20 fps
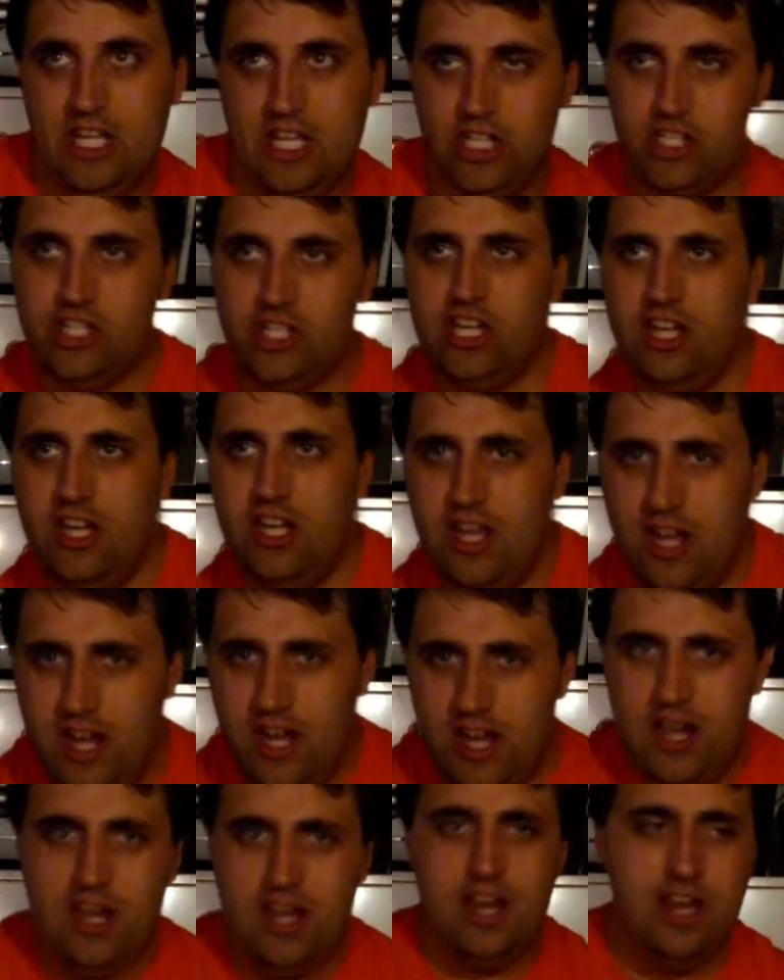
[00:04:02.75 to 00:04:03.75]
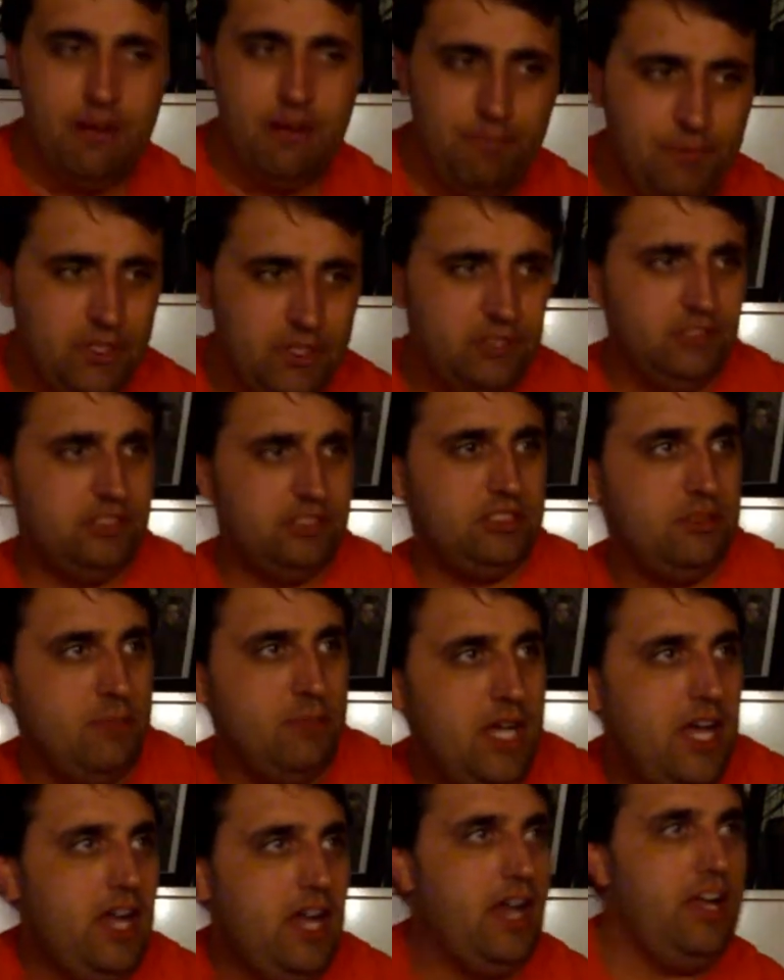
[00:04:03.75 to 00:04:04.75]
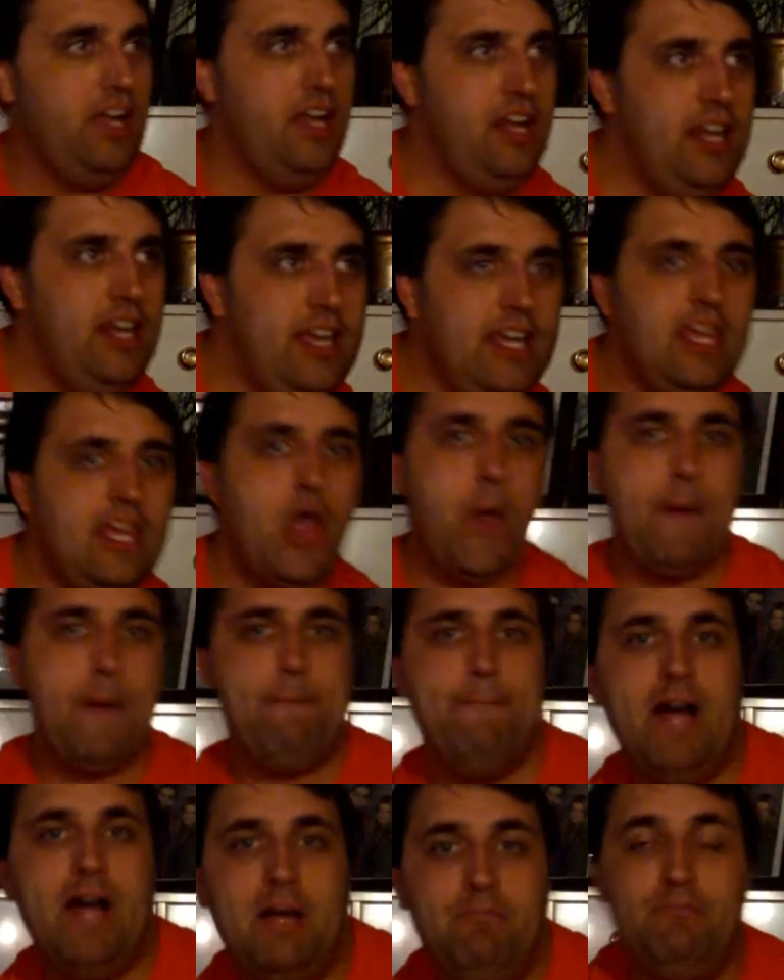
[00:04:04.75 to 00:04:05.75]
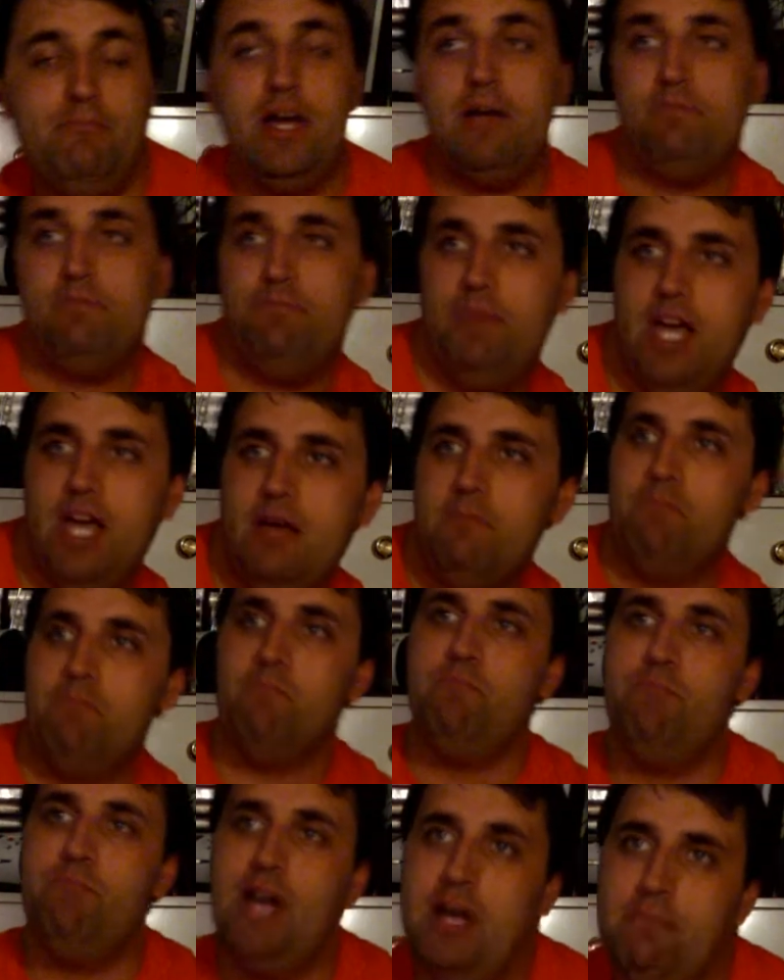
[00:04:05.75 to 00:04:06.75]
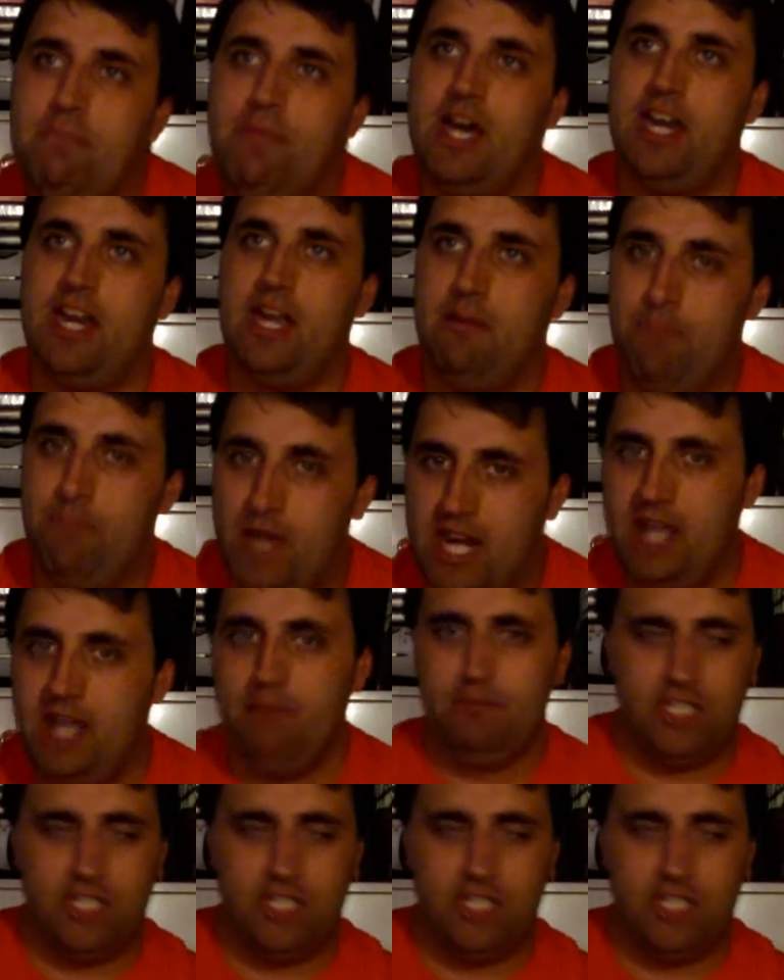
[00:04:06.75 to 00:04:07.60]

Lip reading: Keep on smiling, ba ba ba ba ba da ba da.